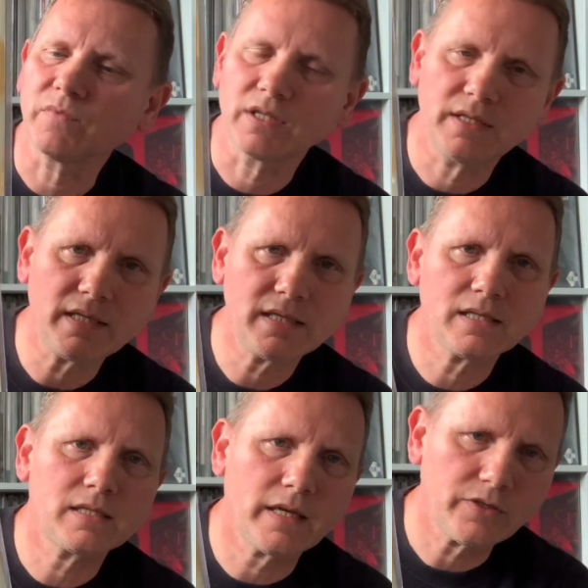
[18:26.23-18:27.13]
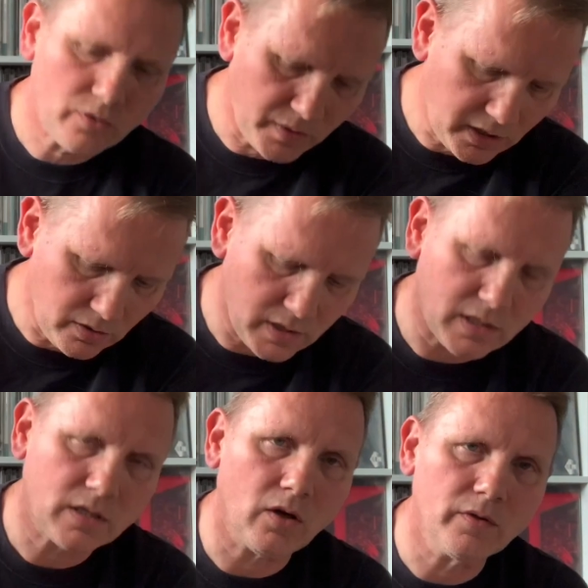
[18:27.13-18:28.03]
this is essential because it's
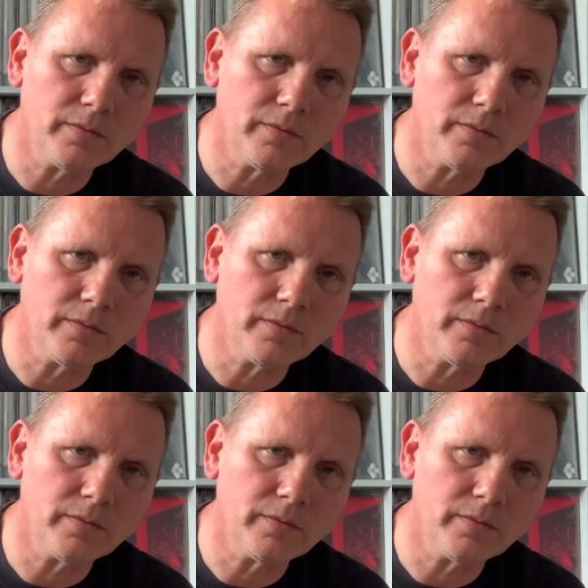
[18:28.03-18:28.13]
got the